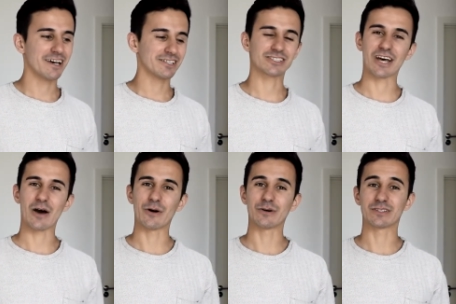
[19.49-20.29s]

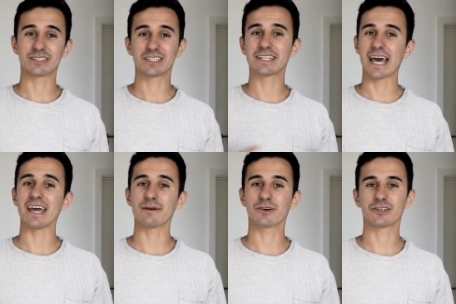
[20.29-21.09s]
So
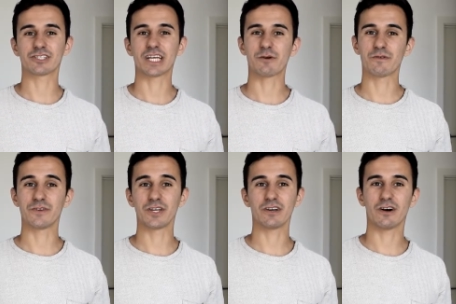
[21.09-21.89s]
today I'm going to share with you